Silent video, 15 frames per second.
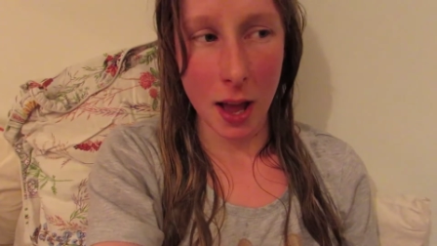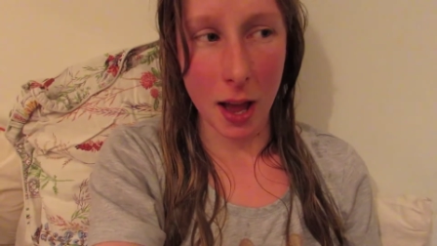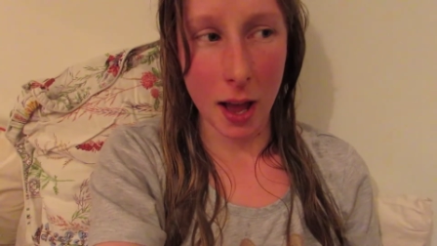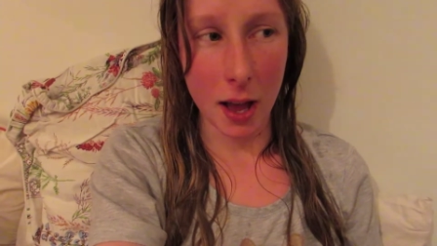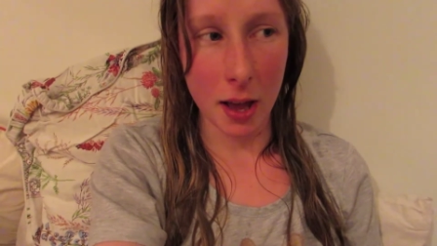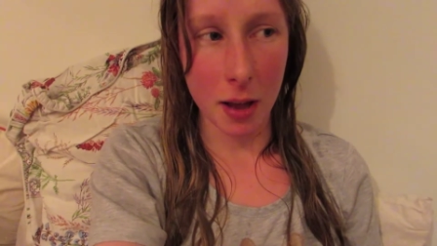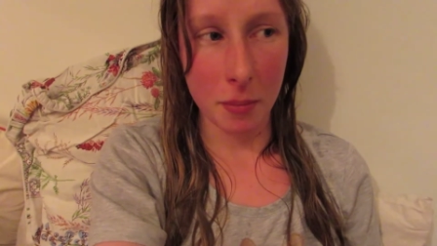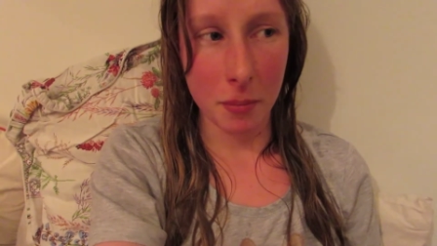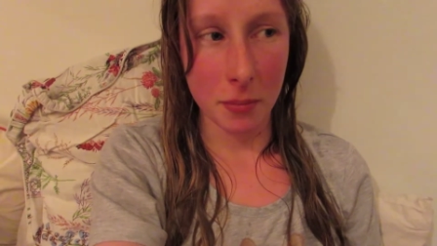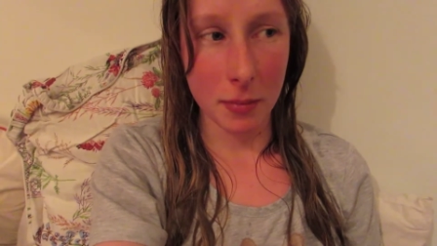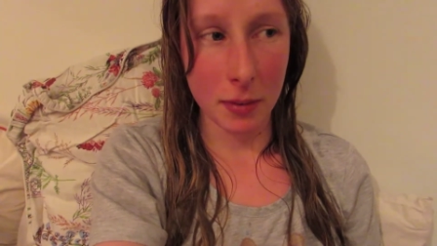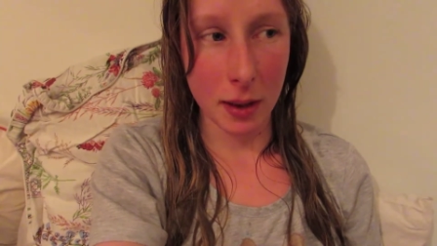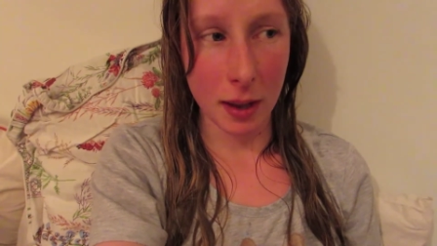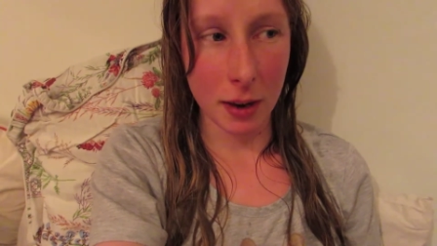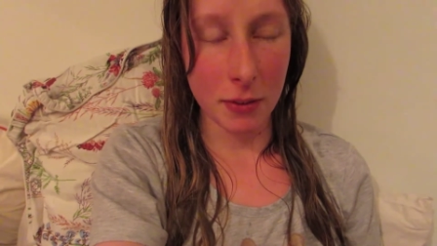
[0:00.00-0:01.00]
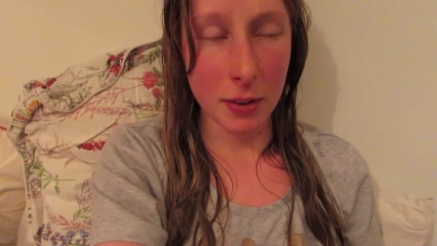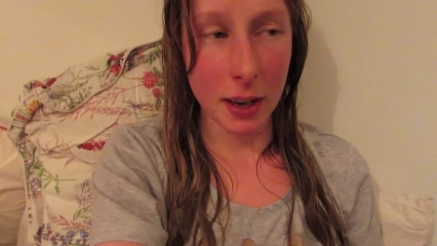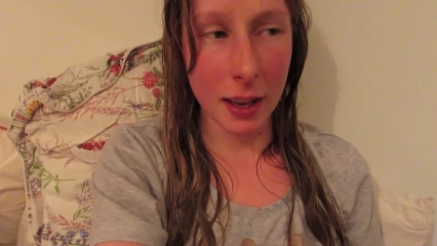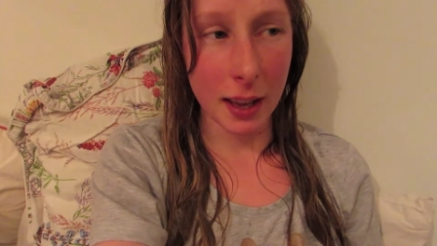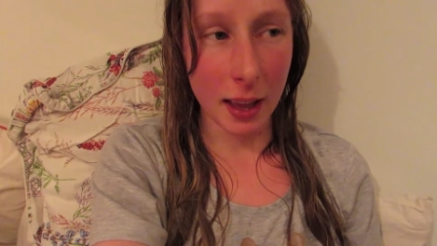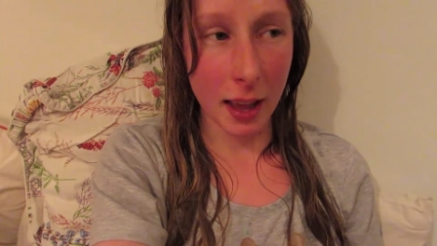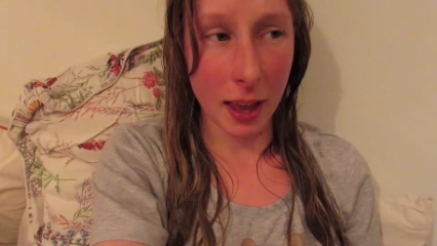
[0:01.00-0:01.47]
Um, and I feel
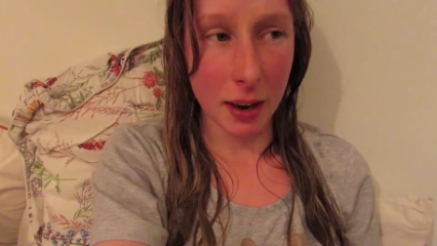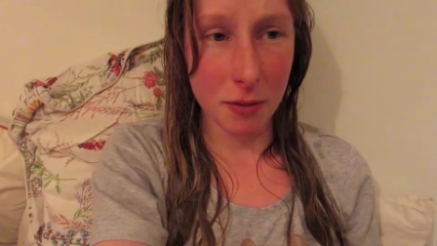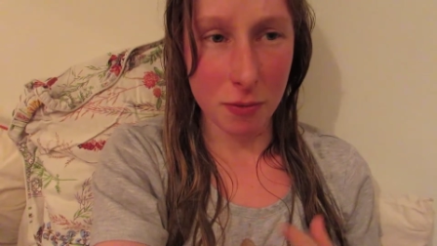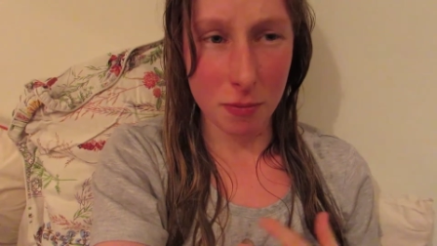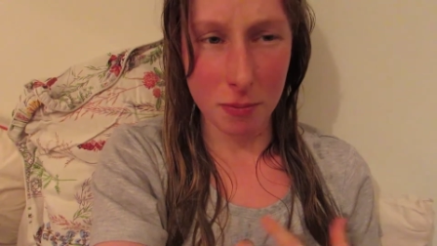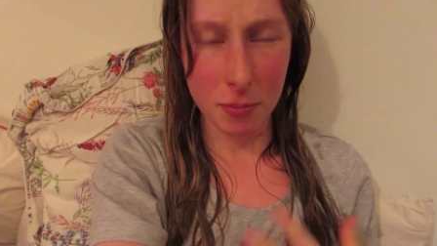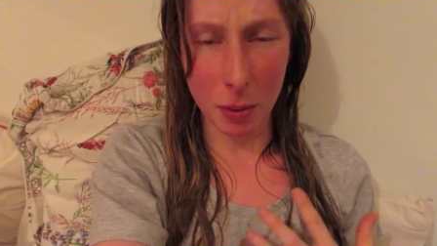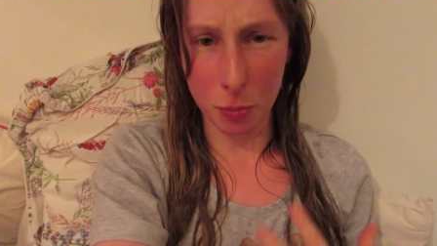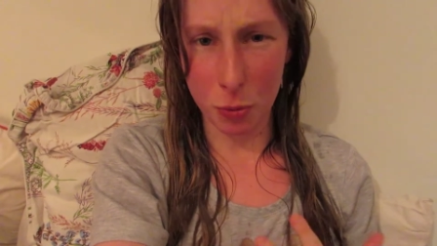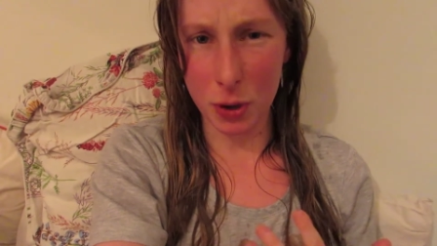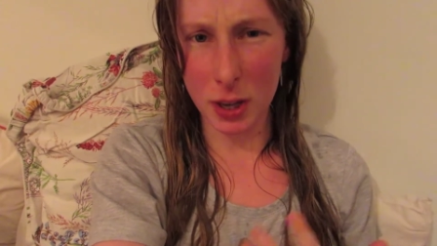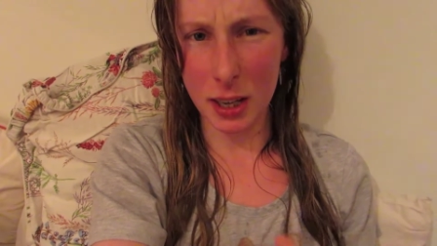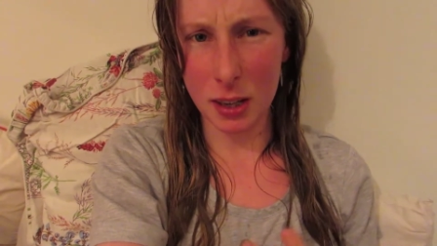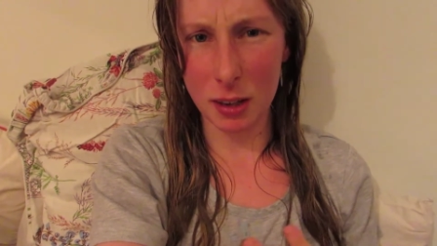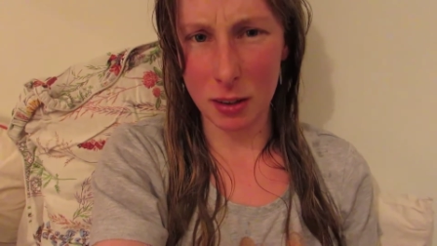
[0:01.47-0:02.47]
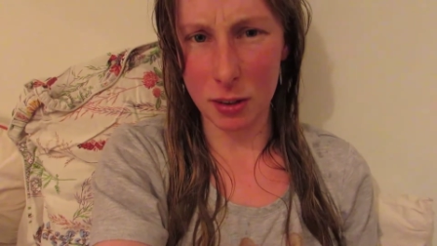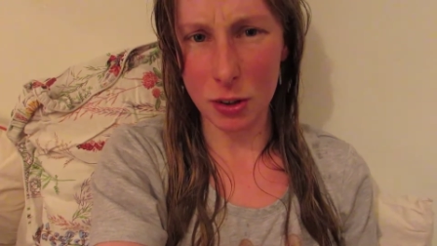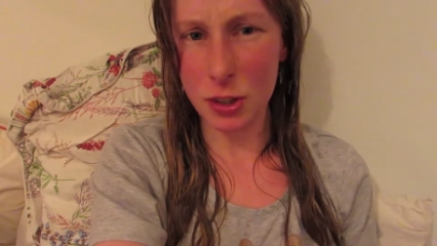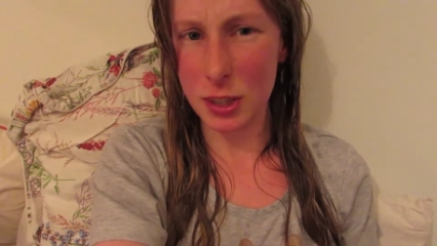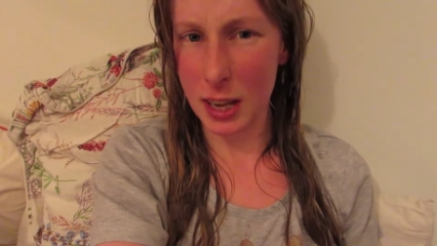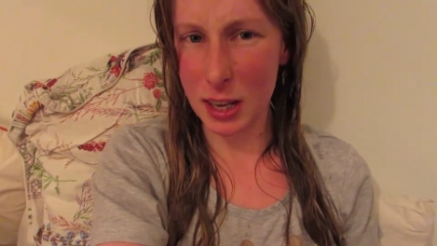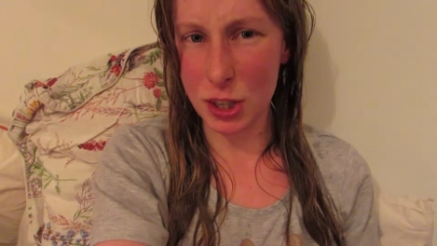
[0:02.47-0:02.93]
like I had a, a, pretty
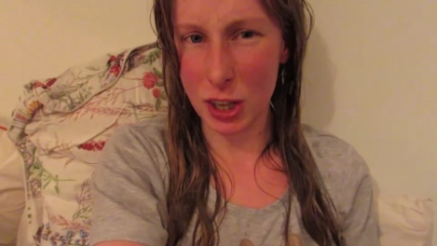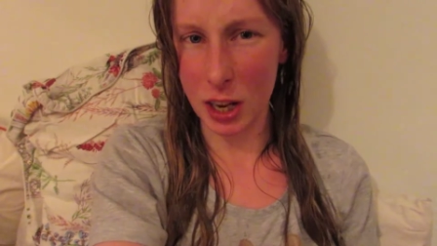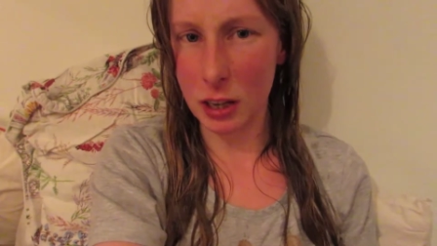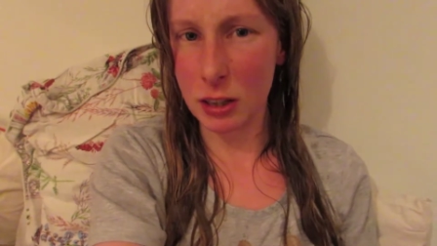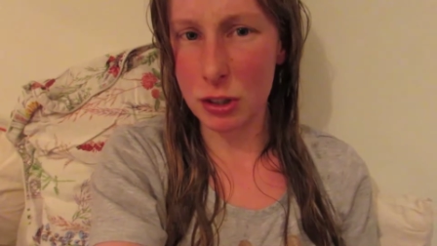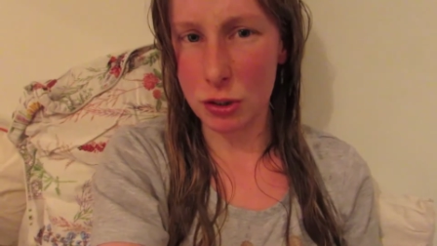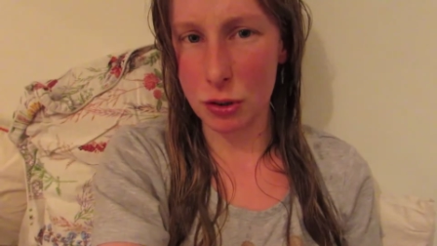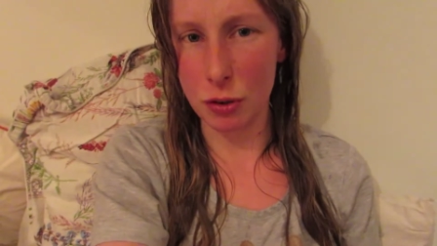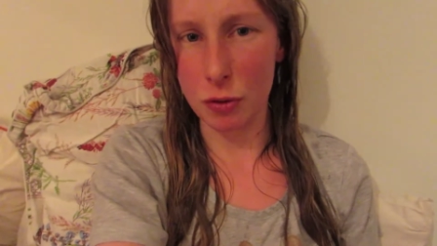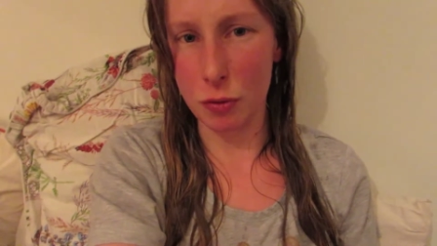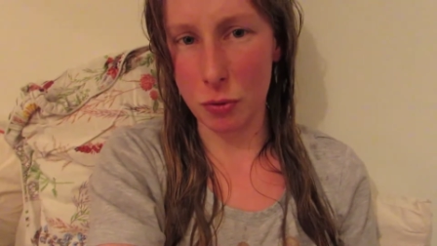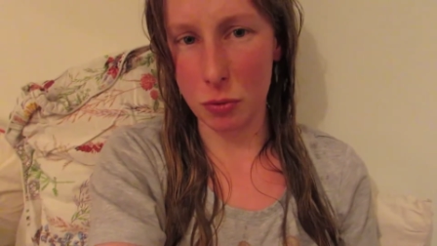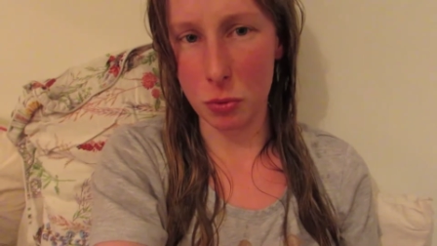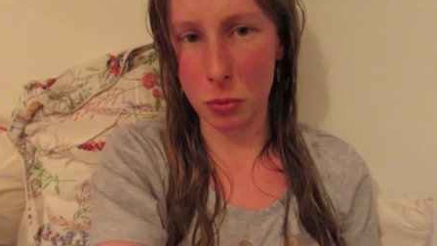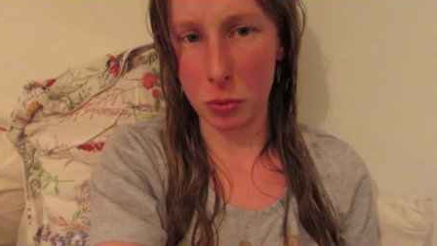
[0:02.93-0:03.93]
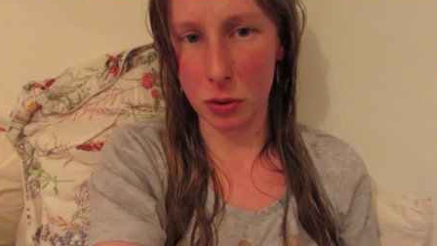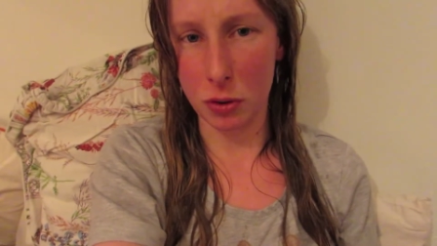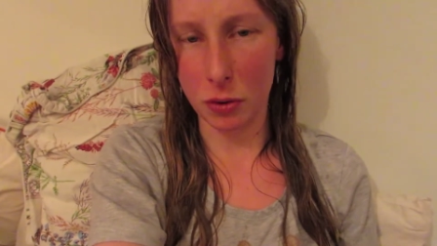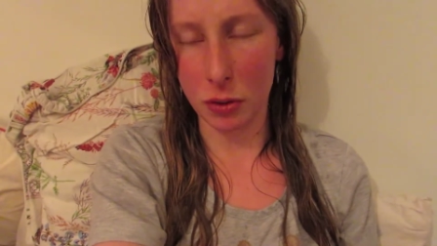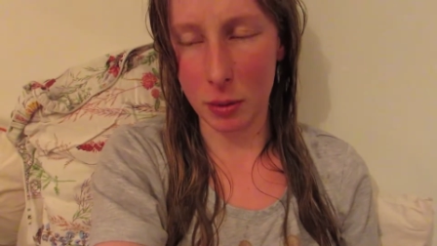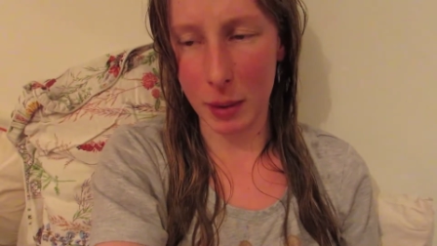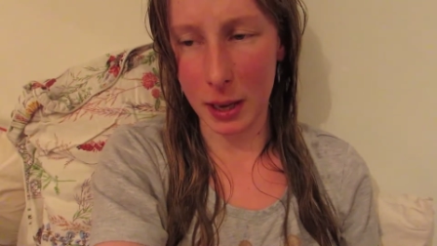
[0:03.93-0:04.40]
good education overall
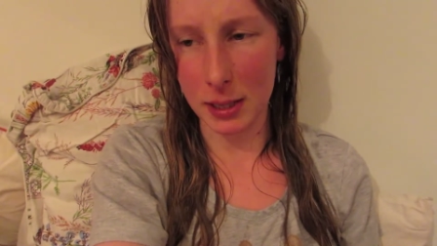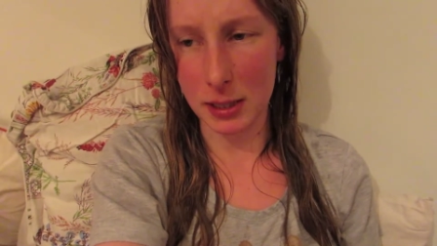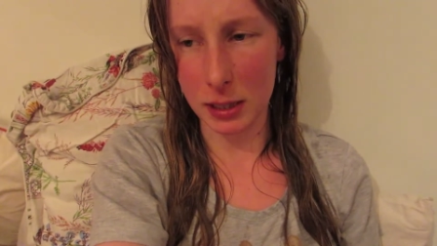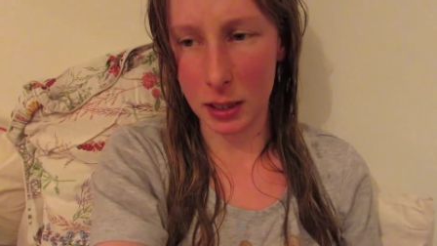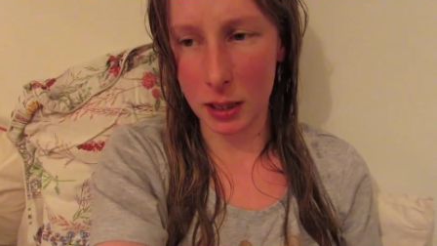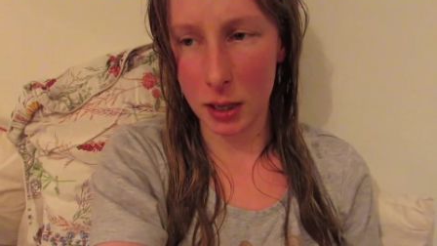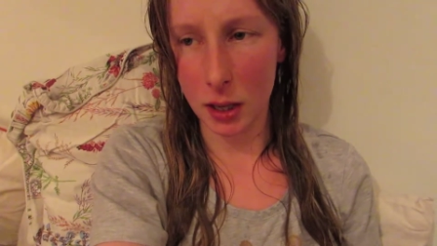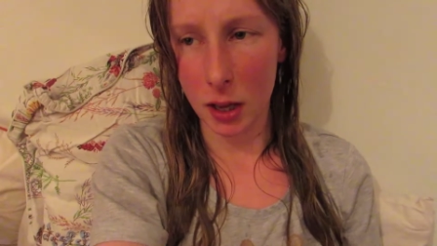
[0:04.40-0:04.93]
on the matter.